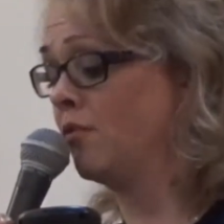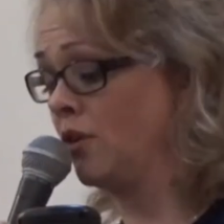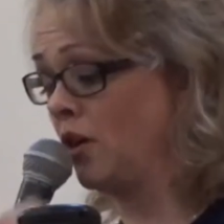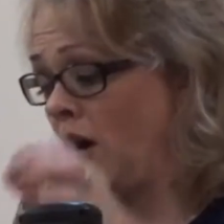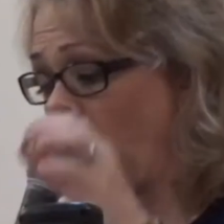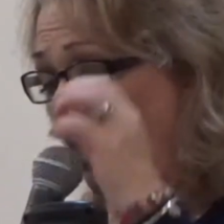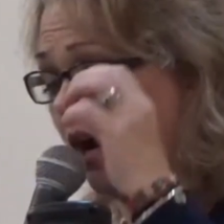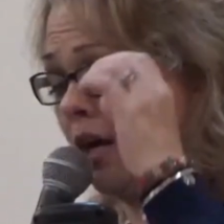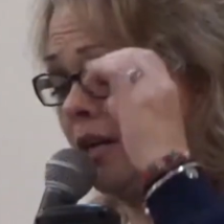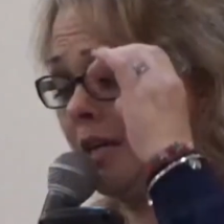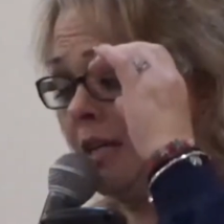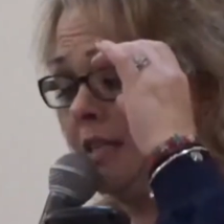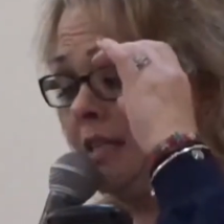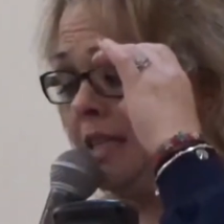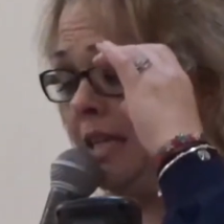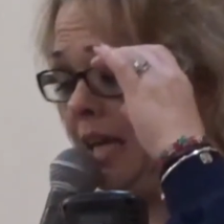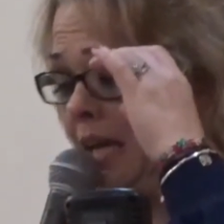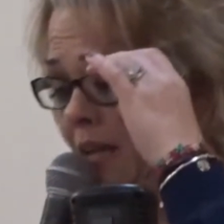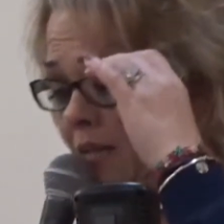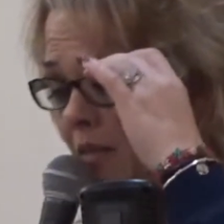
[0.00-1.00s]
God and
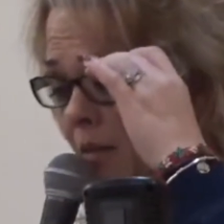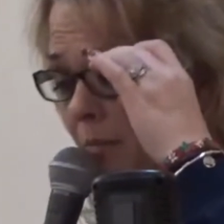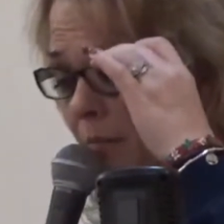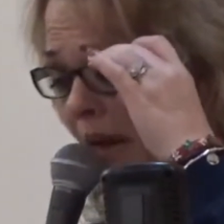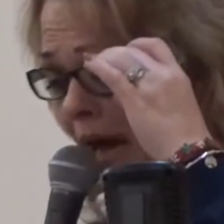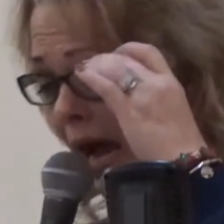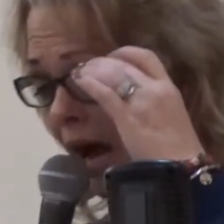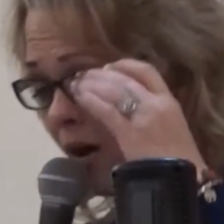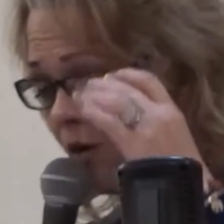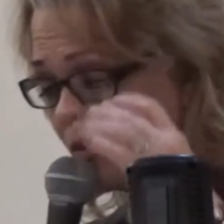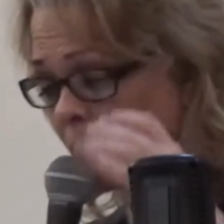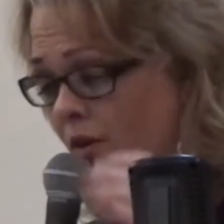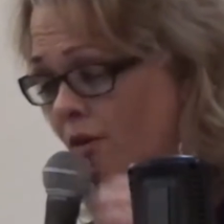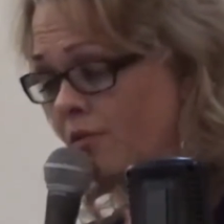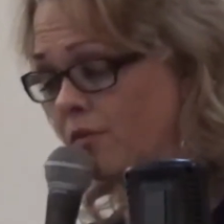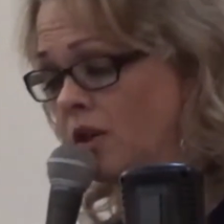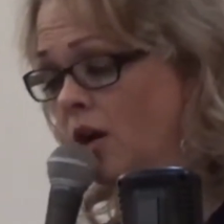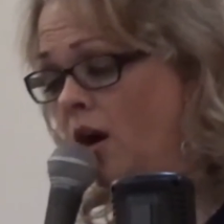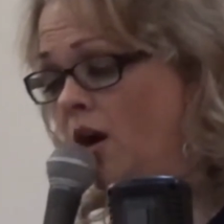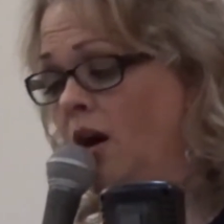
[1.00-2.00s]
need the power
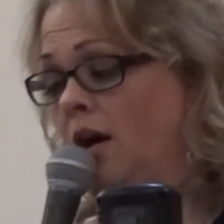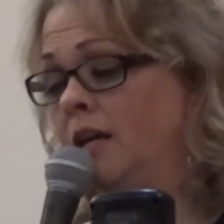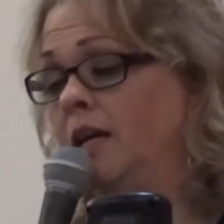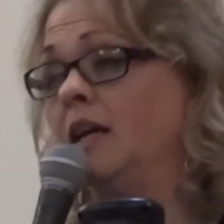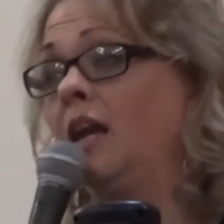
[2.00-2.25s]
of God.